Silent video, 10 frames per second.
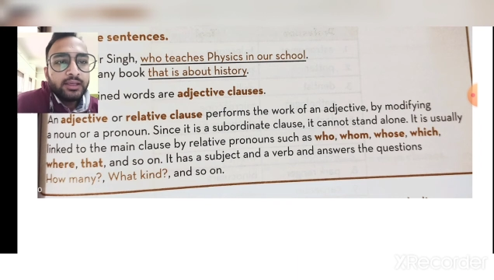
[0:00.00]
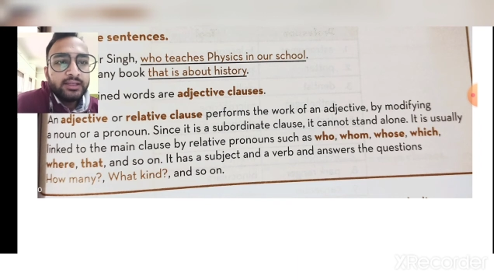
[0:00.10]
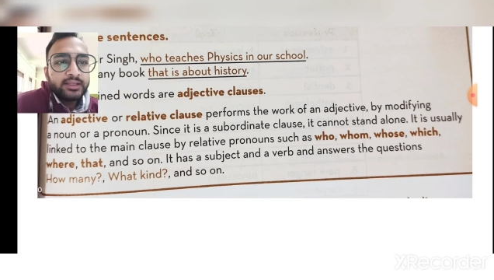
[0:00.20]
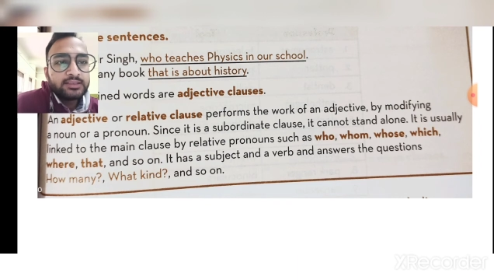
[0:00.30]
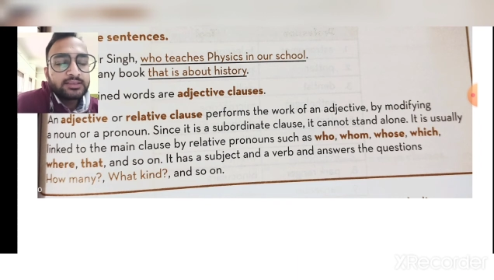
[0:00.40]

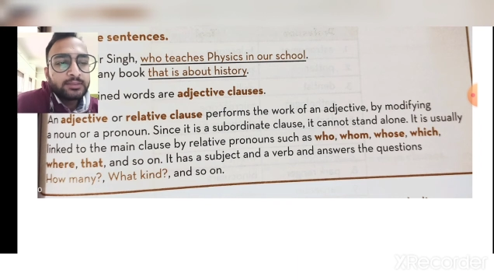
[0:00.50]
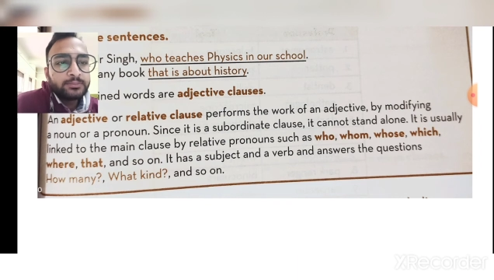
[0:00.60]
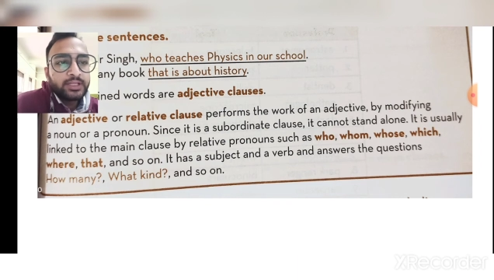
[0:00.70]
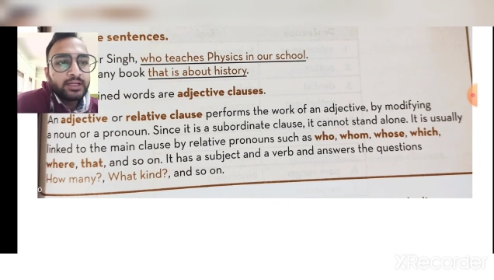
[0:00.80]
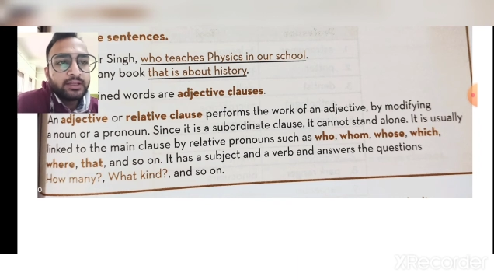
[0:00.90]
has a
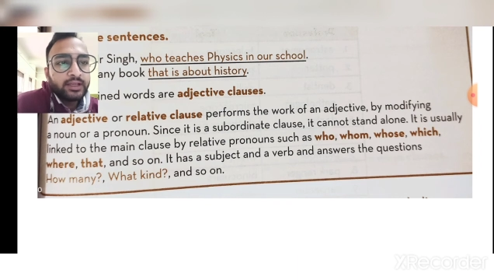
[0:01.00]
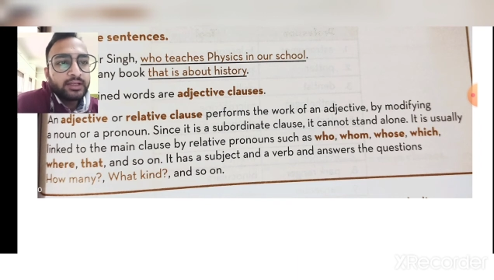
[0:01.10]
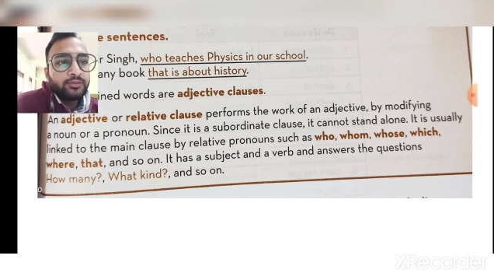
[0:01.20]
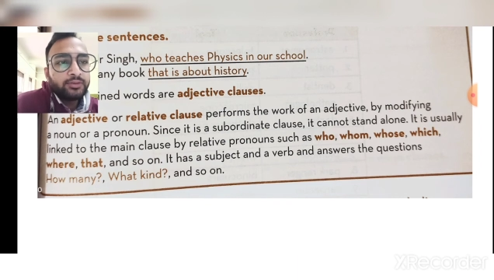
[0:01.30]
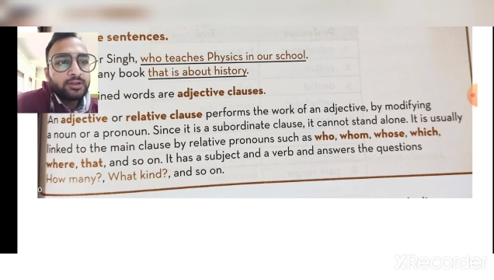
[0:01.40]
subject and
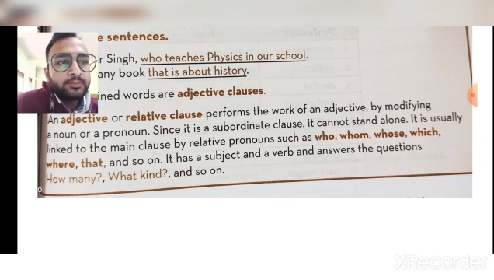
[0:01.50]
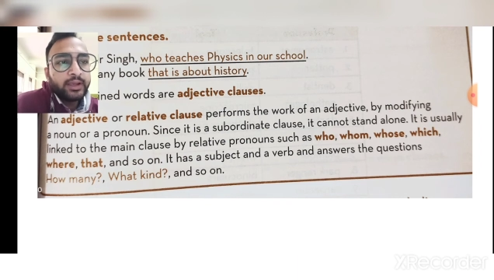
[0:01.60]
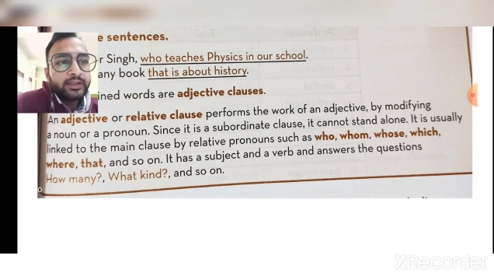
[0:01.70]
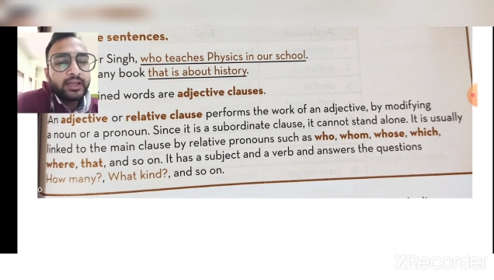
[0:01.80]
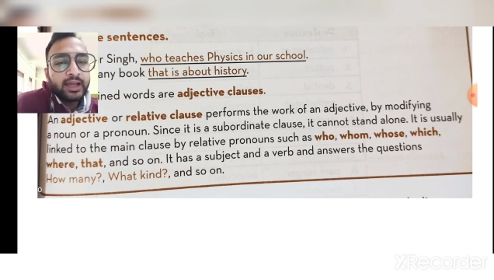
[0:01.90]
a verb
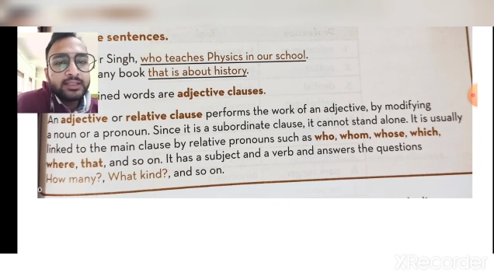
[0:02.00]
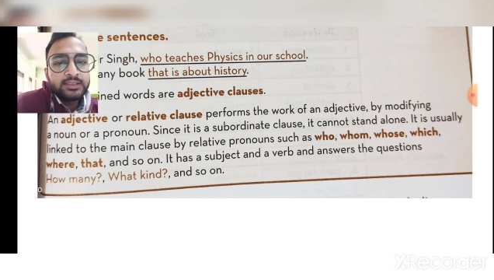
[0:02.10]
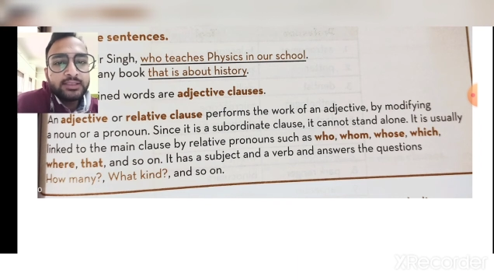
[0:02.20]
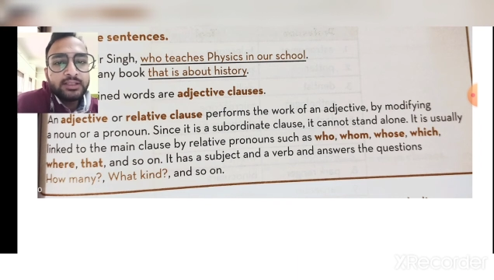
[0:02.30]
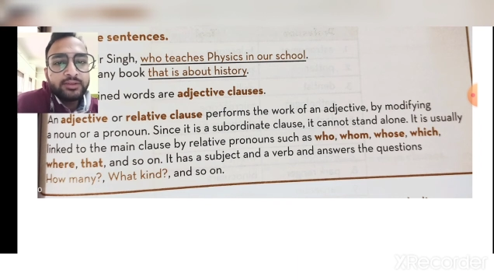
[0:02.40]
and
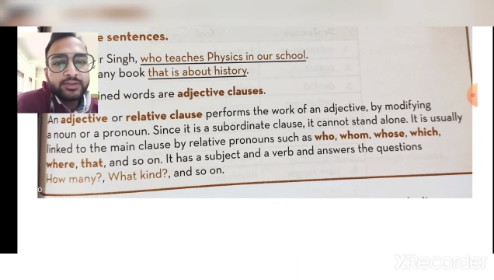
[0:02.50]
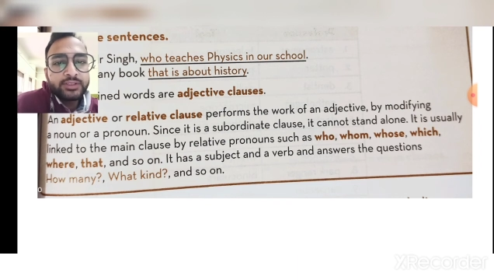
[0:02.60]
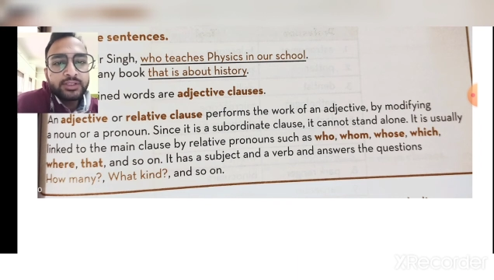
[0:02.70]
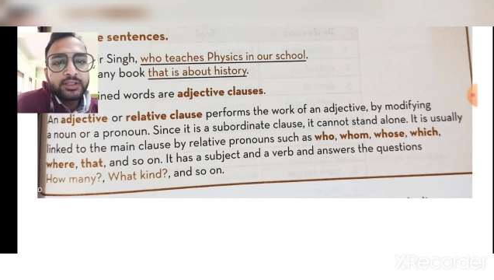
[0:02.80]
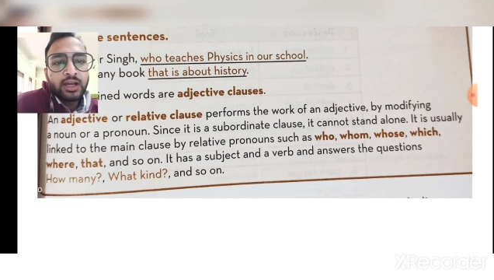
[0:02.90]
answer the
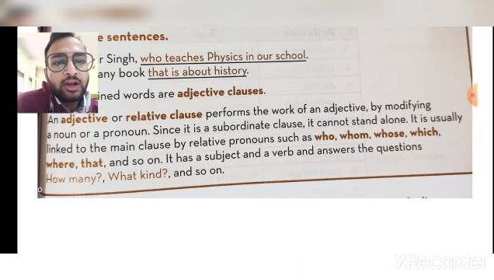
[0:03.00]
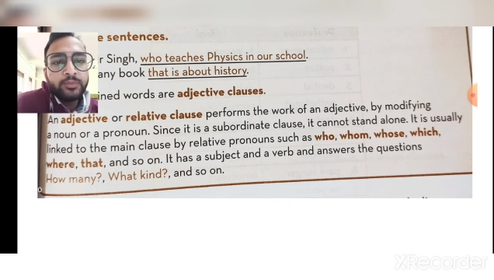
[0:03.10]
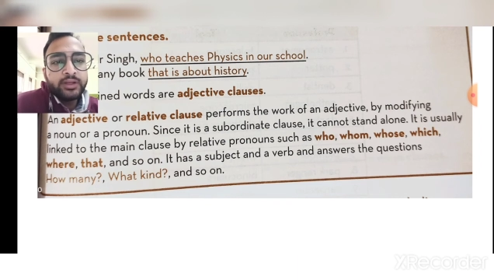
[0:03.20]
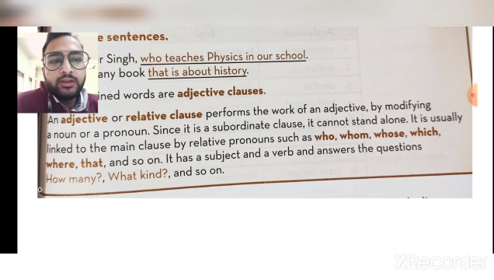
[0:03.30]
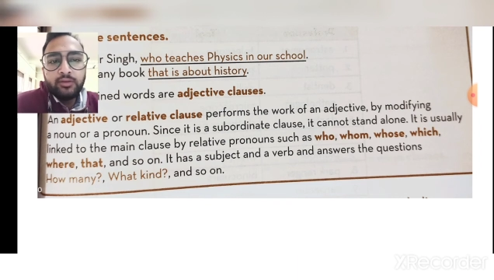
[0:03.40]
question how
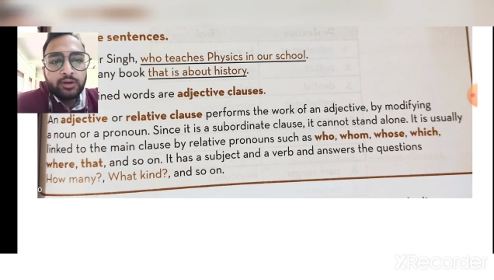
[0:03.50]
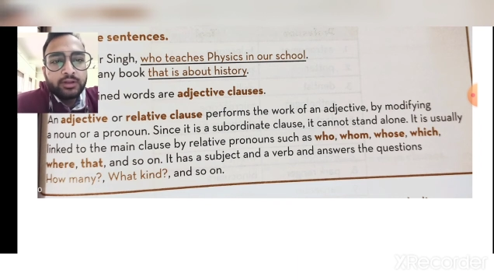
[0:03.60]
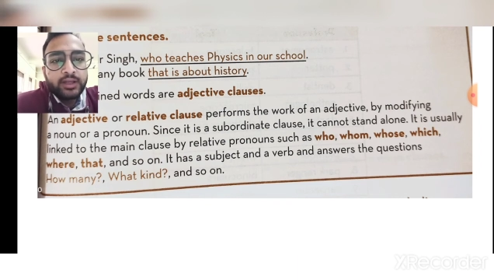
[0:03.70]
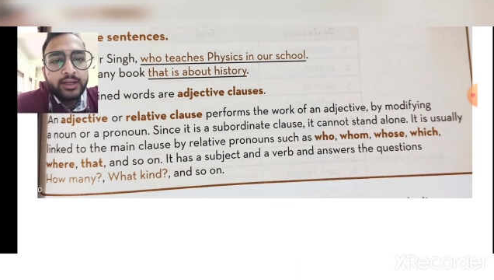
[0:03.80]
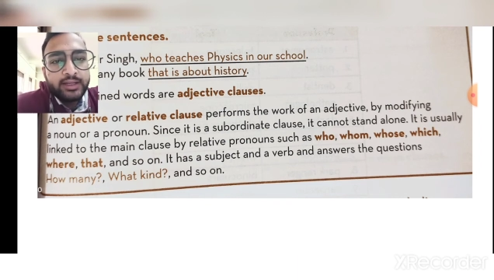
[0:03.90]
many,
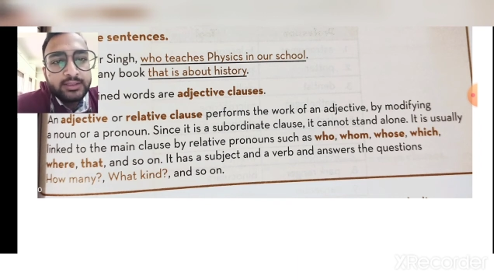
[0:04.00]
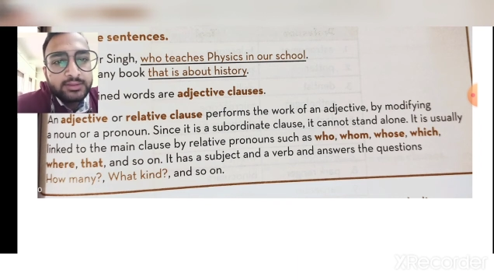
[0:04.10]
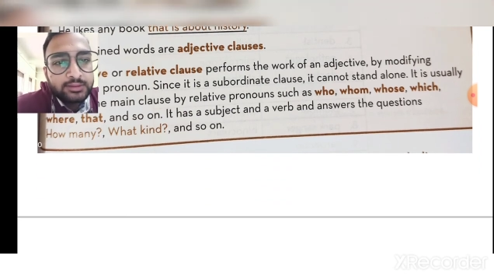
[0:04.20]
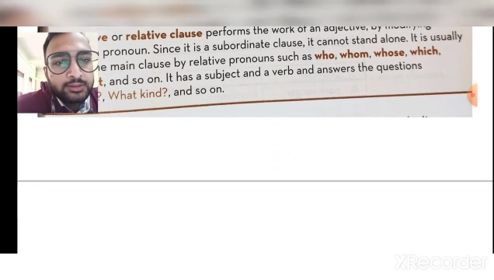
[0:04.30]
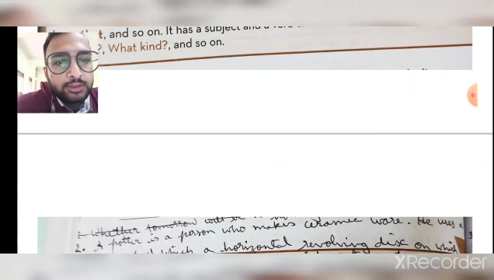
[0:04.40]
what kind, and
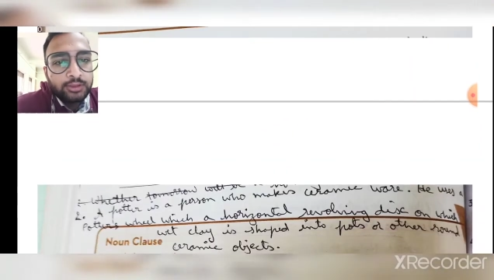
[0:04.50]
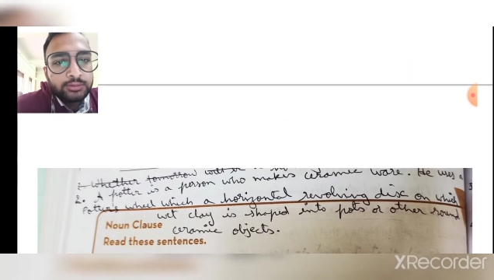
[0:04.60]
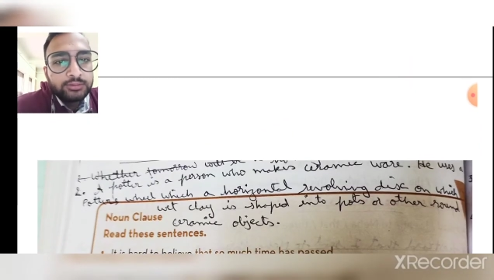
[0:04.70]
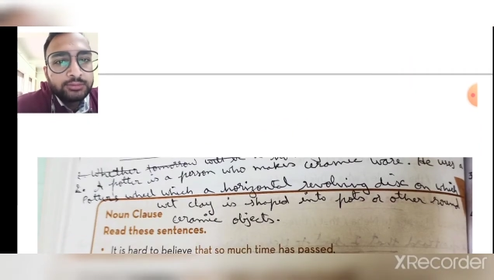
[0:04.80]
so on.